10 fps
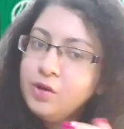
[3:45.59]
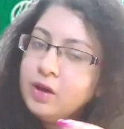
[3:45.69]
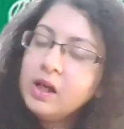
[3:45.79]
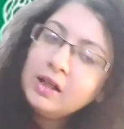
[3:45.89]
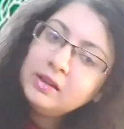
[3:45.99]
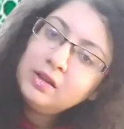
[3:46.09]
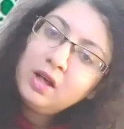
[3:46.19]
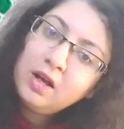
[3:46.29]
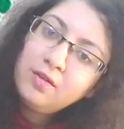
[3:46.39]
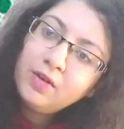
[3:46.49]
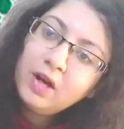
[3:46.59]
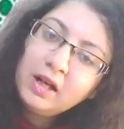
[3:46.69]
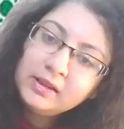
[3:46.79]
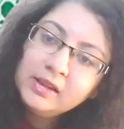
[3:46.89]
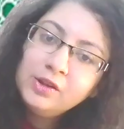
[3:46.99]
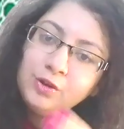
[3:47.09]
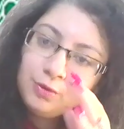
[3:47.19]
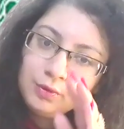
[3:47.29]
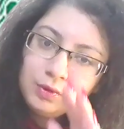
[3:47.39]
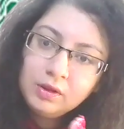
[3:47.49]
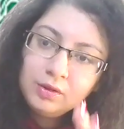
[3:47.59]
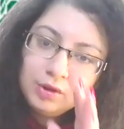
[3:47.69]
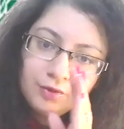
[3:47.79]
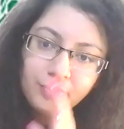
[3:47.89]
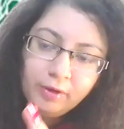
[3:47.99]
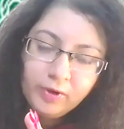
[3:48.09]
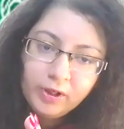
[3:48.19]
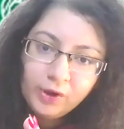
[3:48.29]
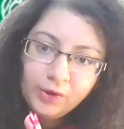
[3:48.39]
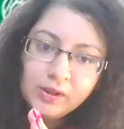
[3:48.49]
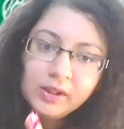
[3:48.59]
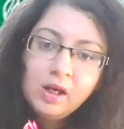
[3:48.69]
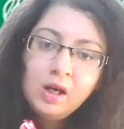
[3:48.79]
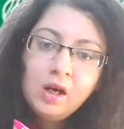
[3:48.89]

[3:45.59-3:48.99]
you can have access to the free videos,